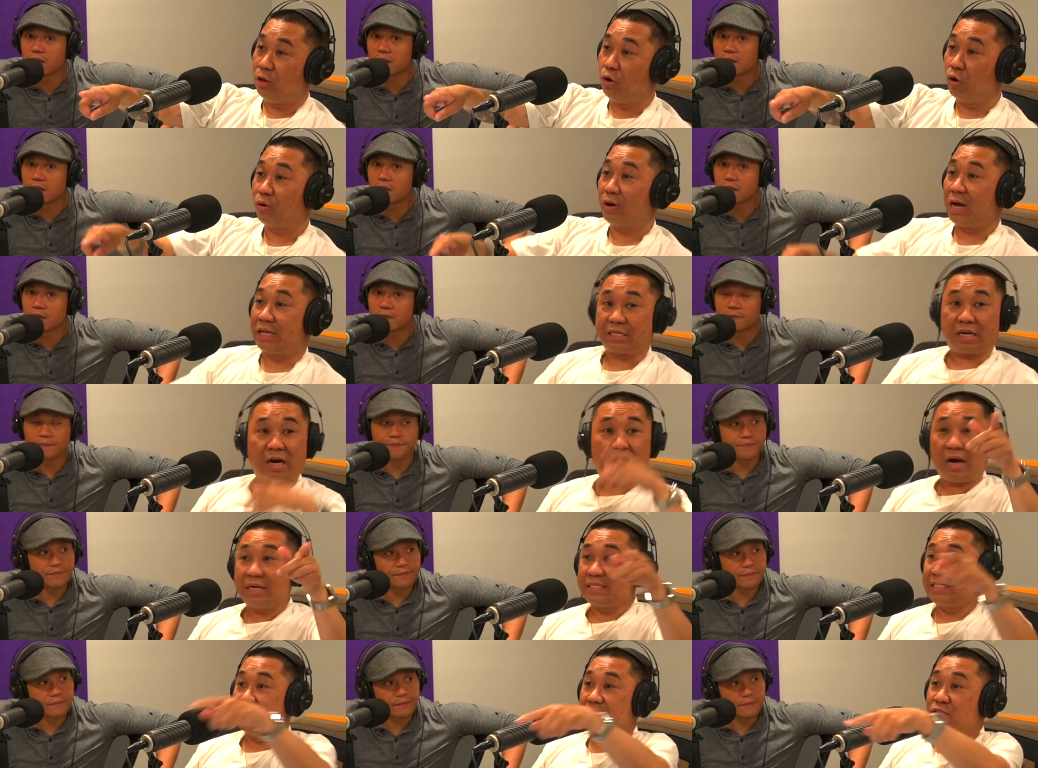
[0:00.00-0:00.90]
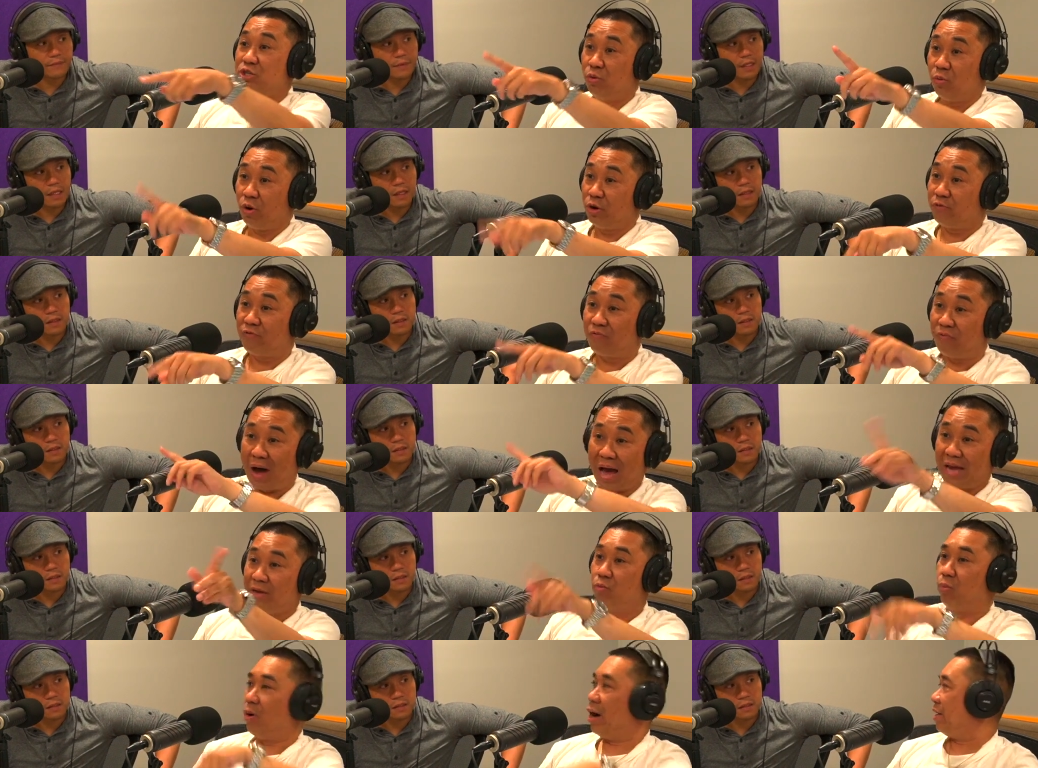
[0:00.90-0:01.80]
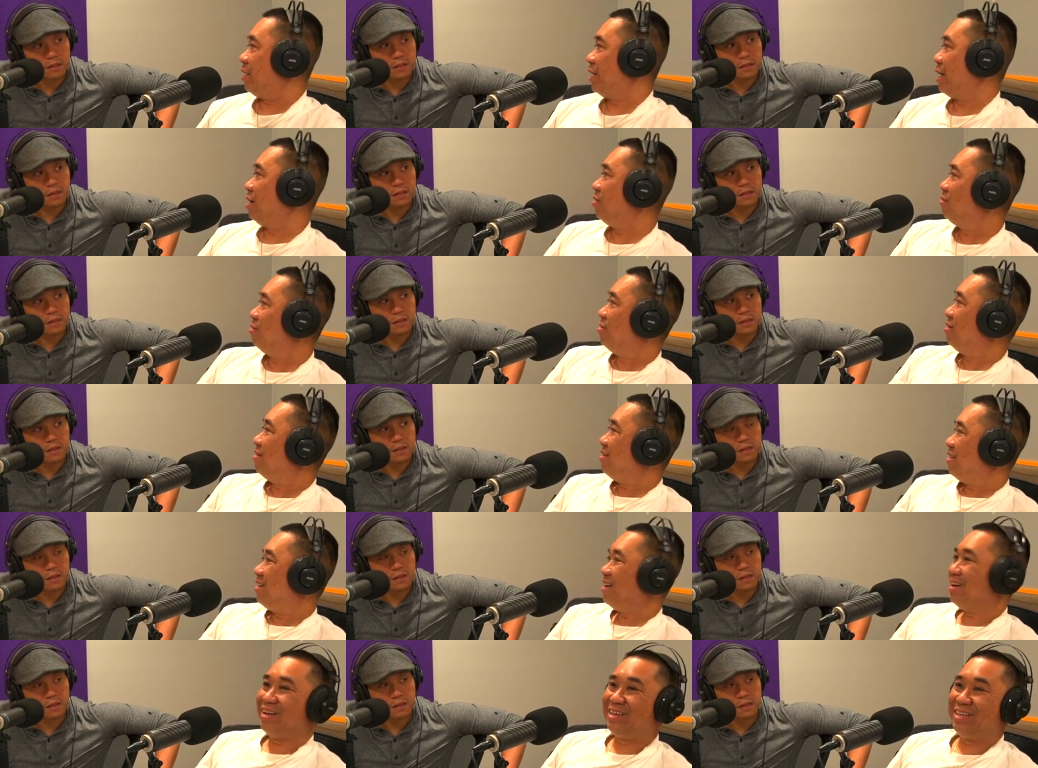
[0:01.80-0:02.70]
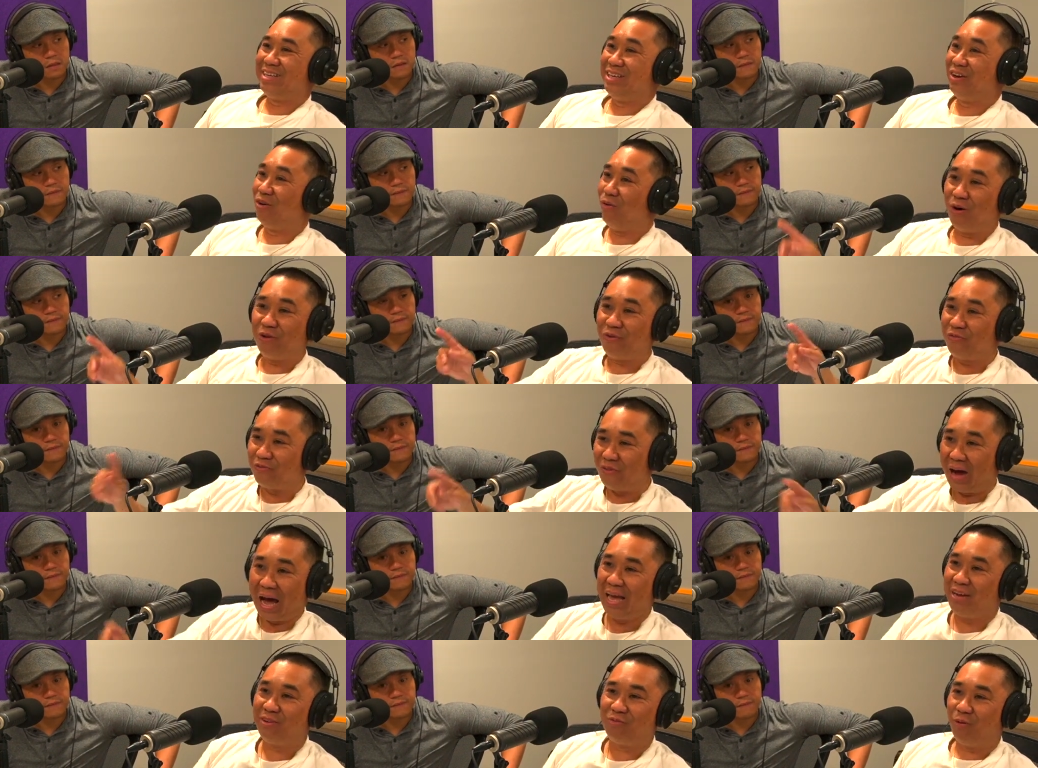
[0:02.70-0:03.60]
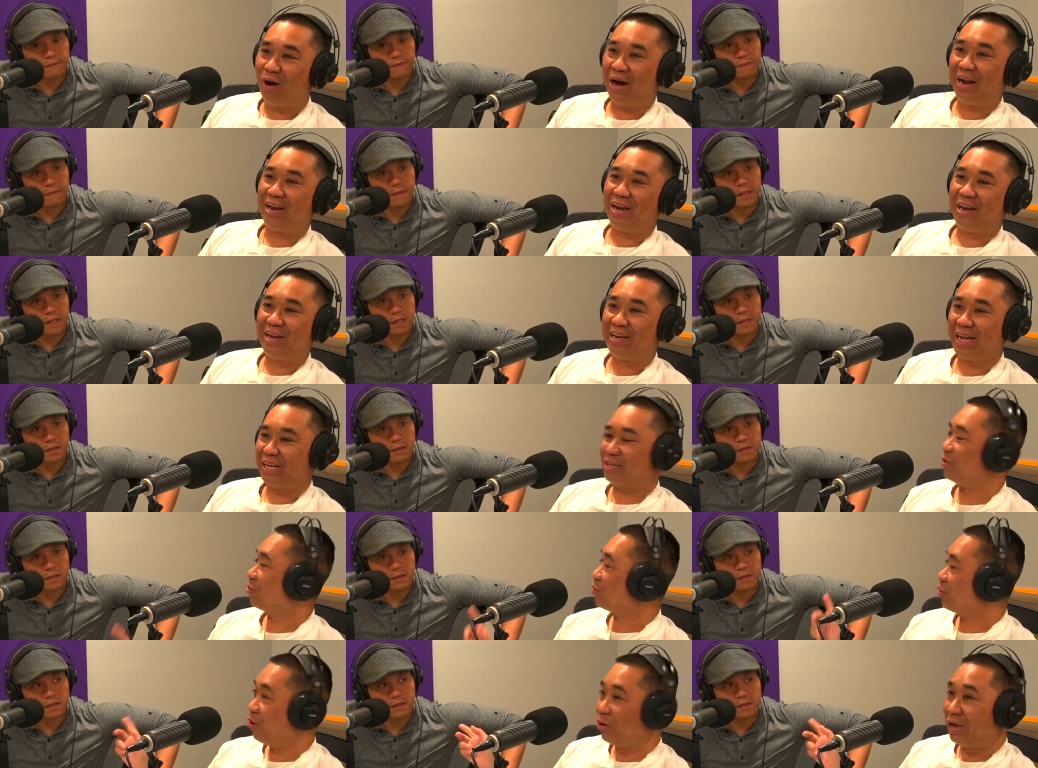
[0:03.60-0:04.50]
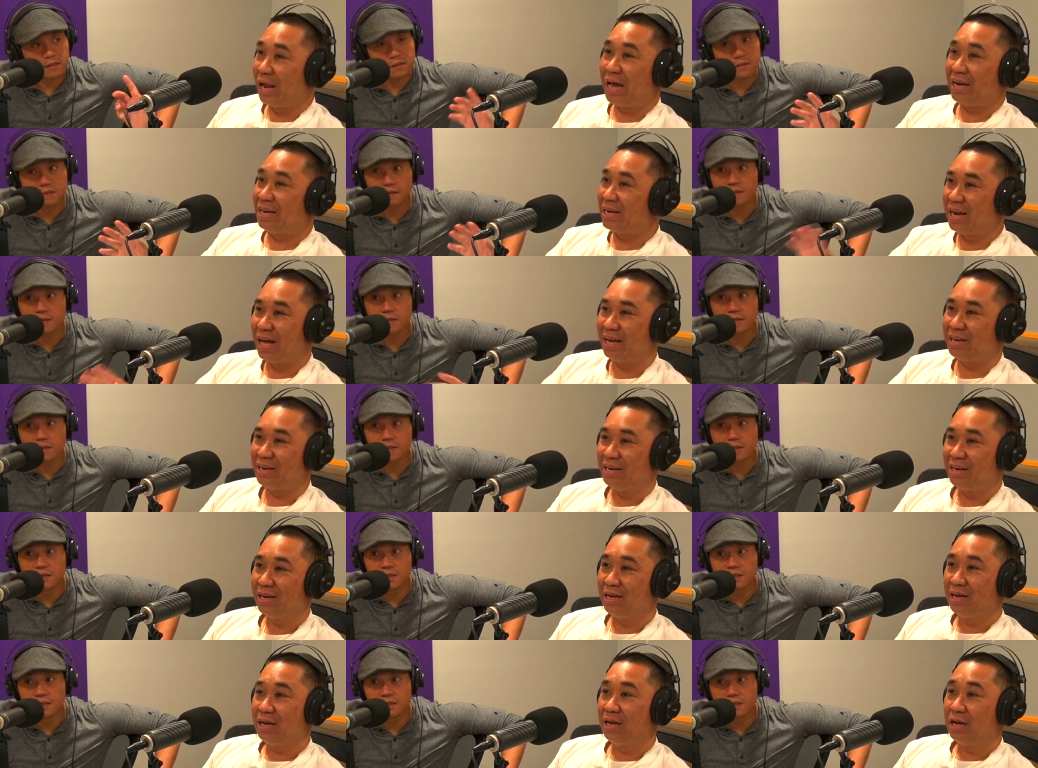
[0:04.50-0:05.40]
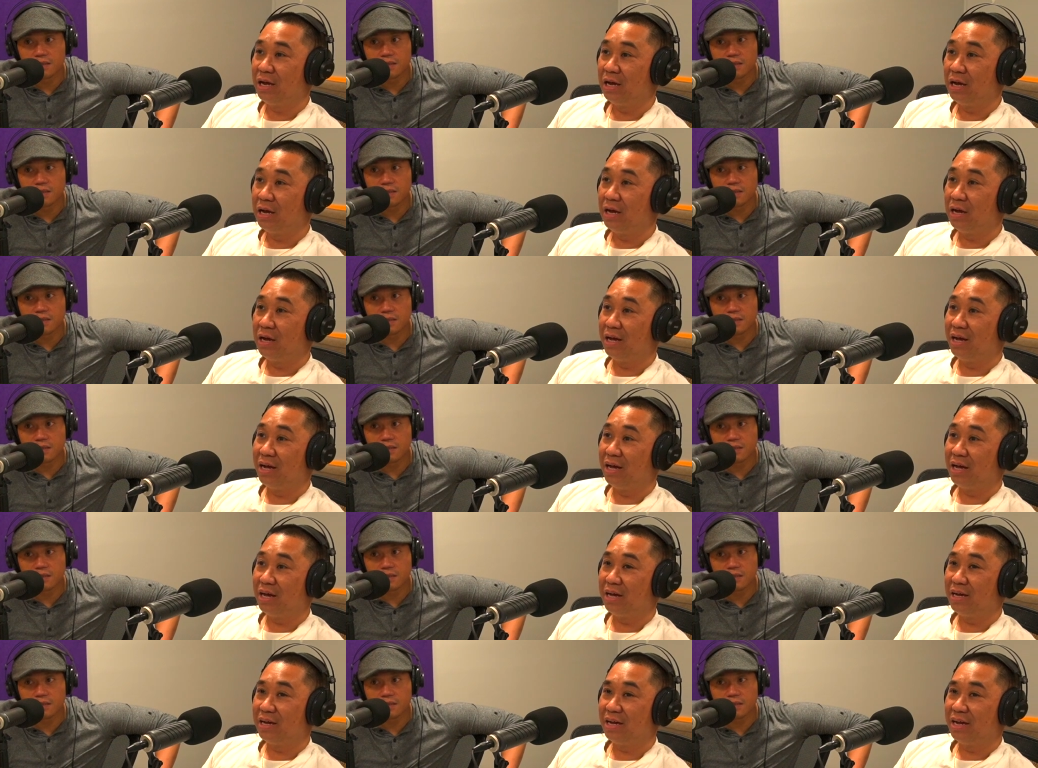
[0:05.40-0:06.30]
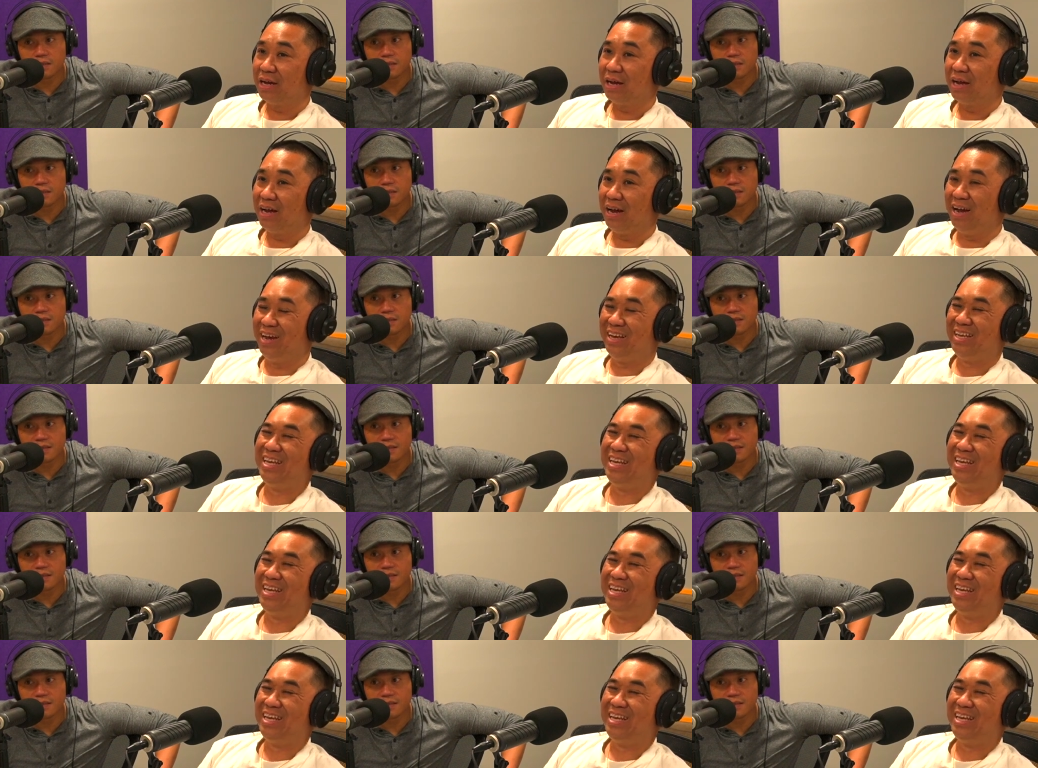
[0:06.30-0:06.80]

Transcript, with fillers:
Speaker 1: look at car sales. You won't find one now. You won't find one that Corolla. Are still lead? Are they still lead petrol?